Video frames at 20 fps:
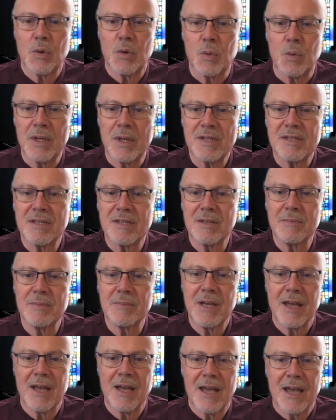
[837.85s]

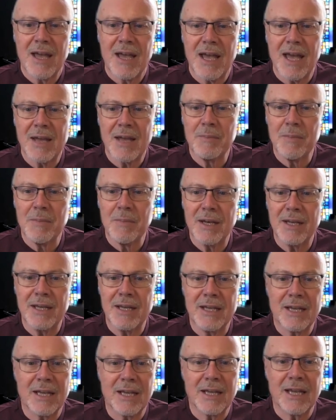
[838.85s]
"Wisdom and
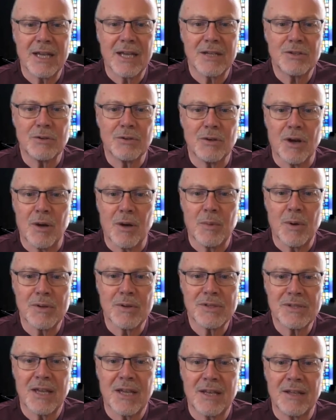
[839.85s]
money can get you
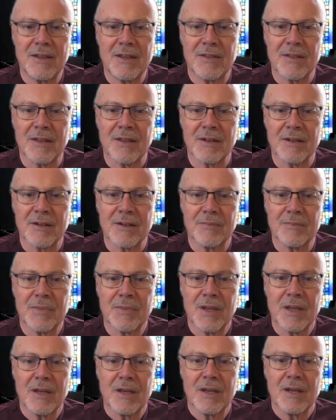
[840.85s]
almost anything,
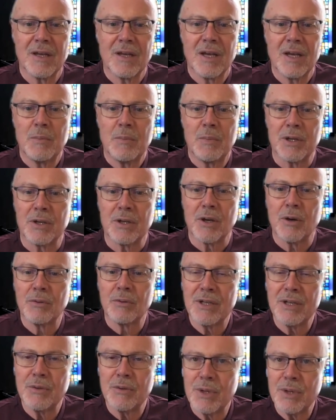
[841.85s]
but only